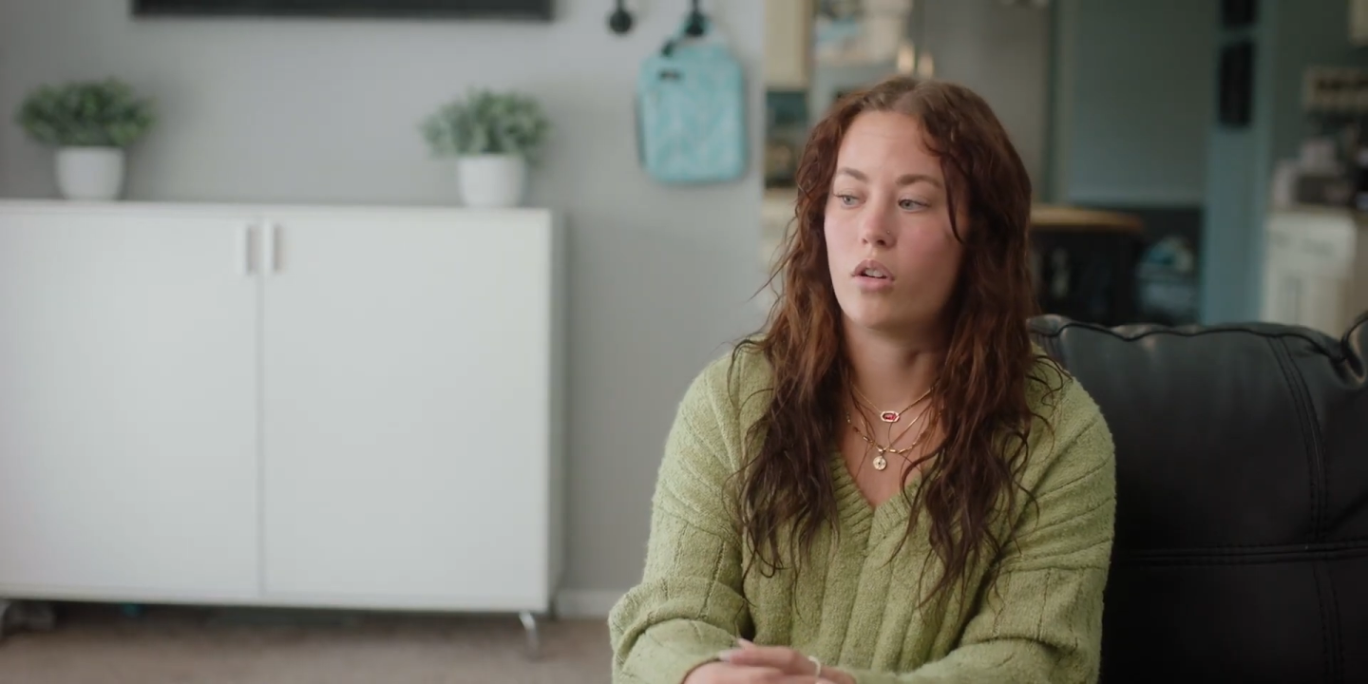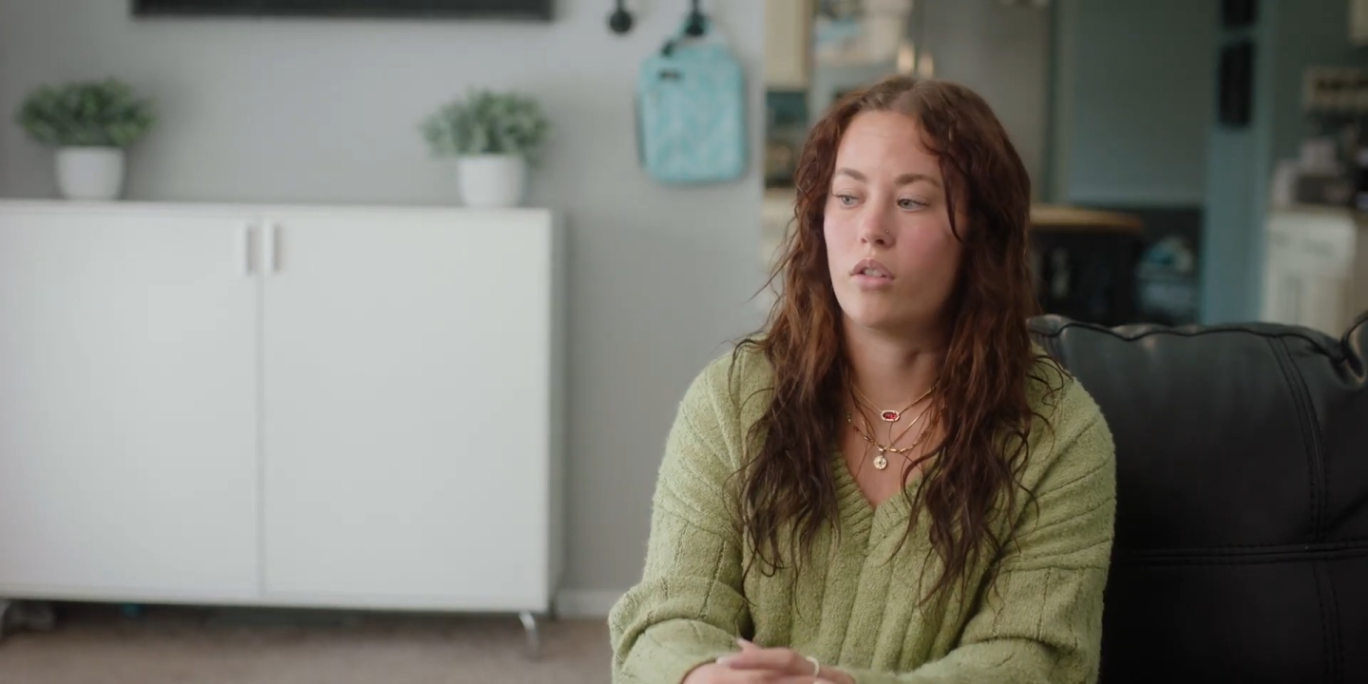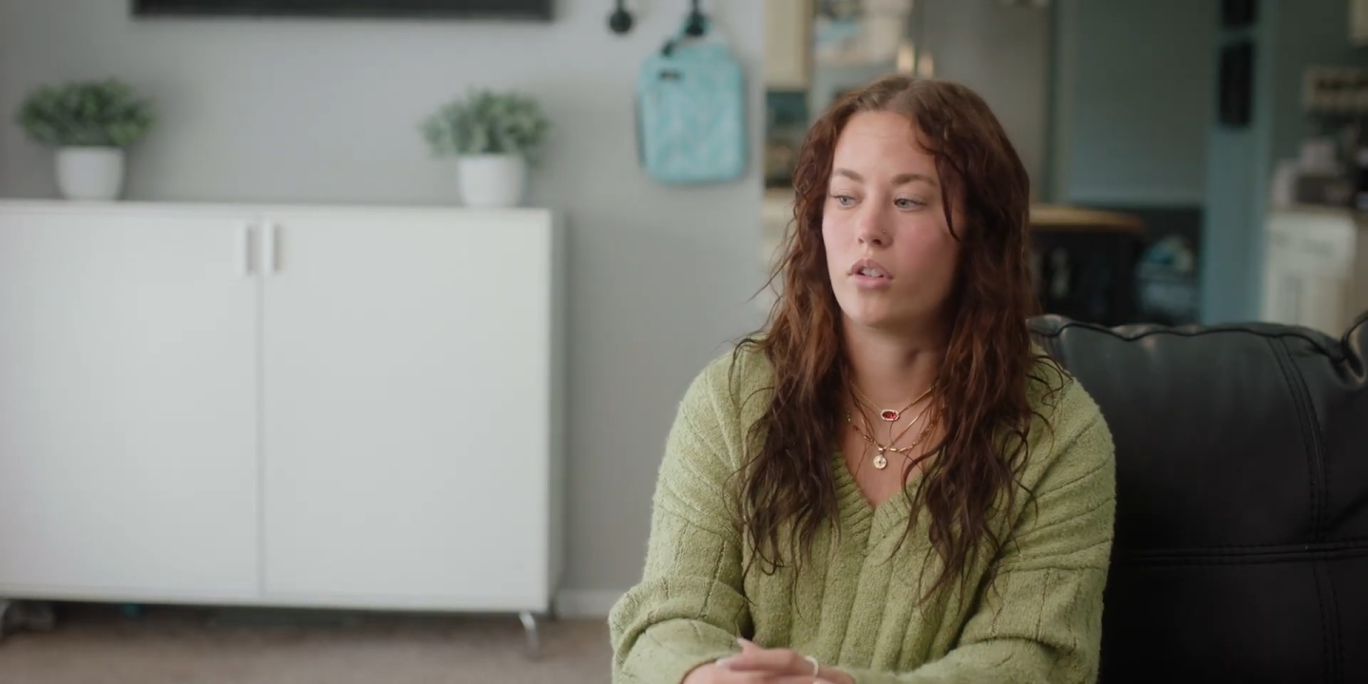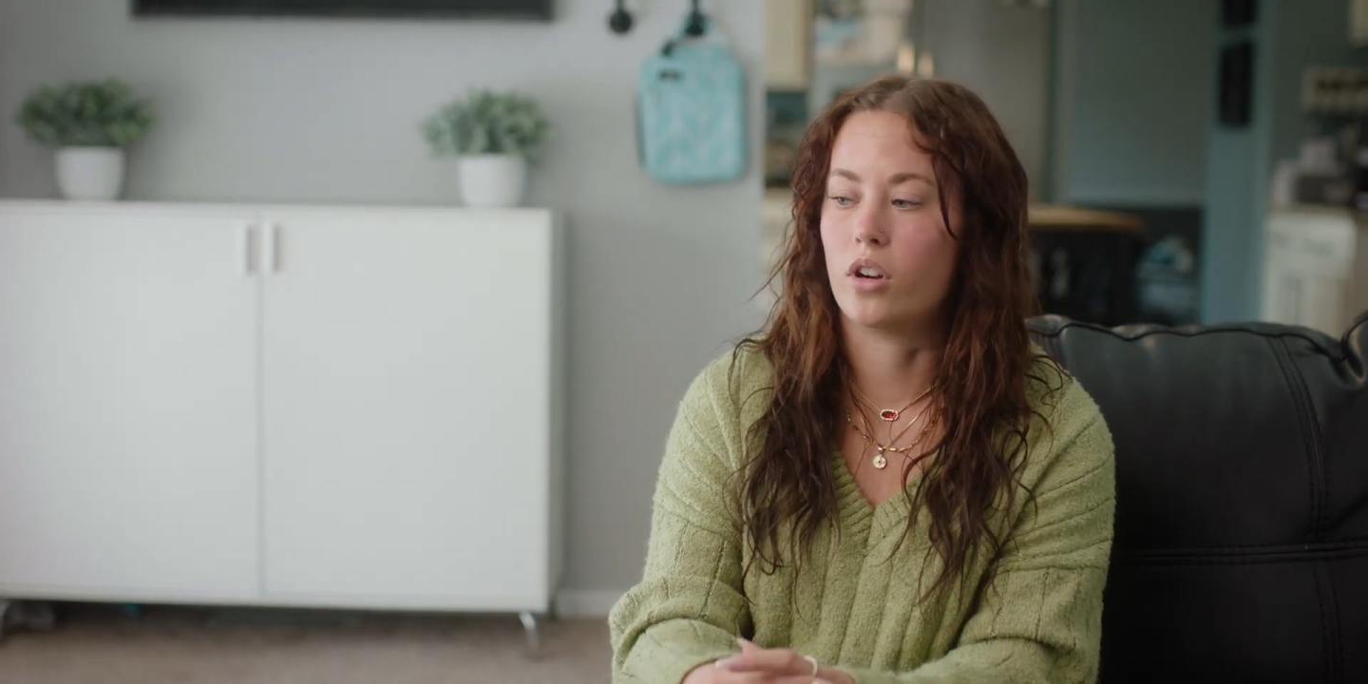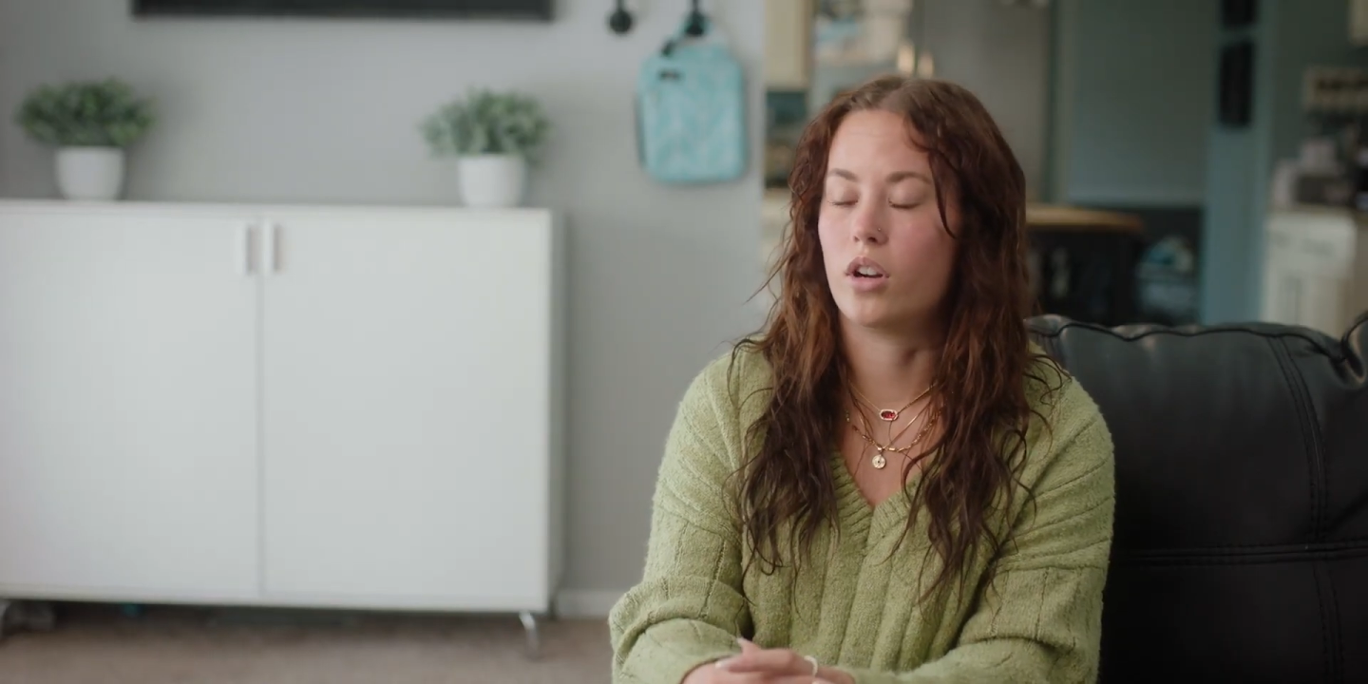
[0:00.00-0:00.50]

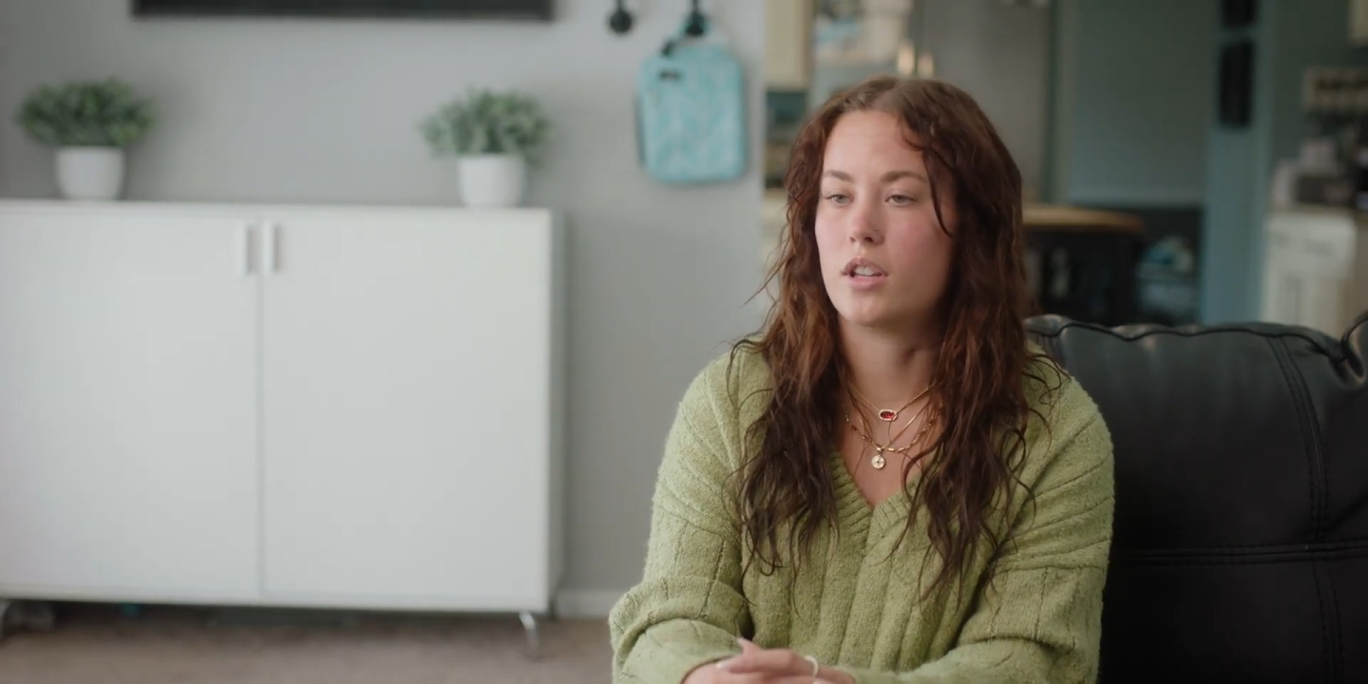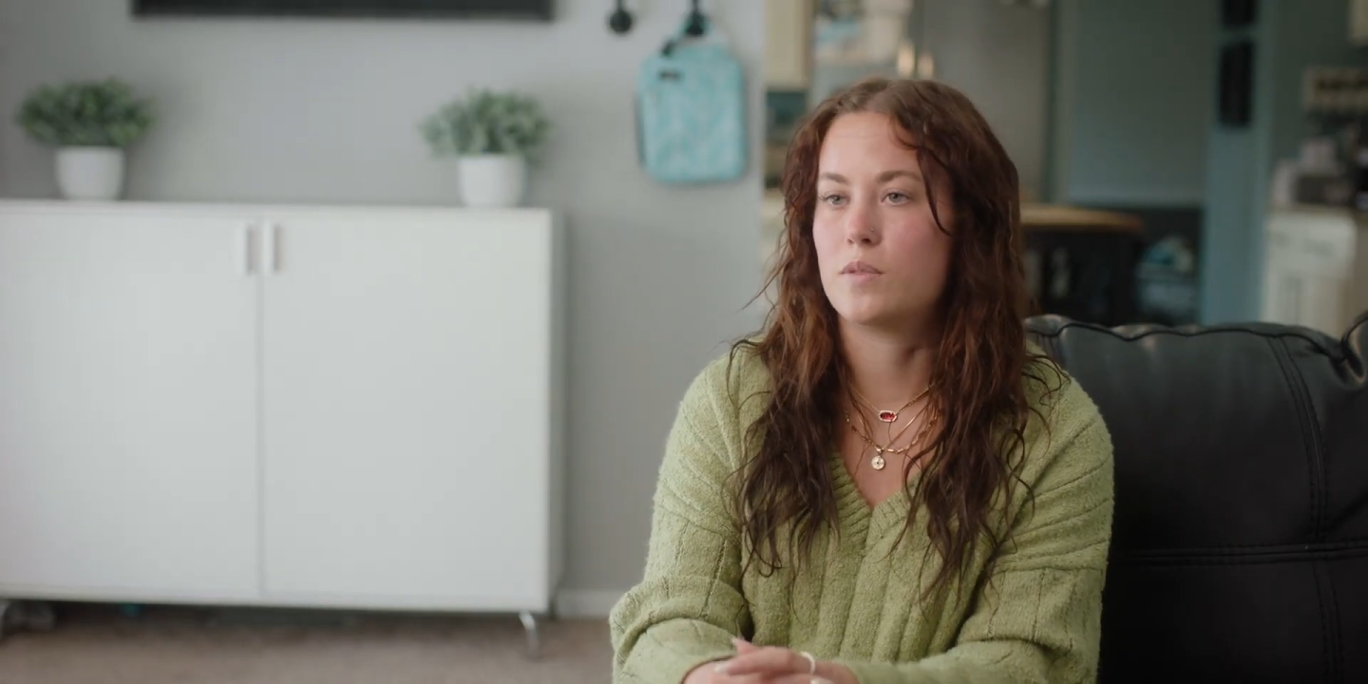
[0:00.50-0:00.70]
over the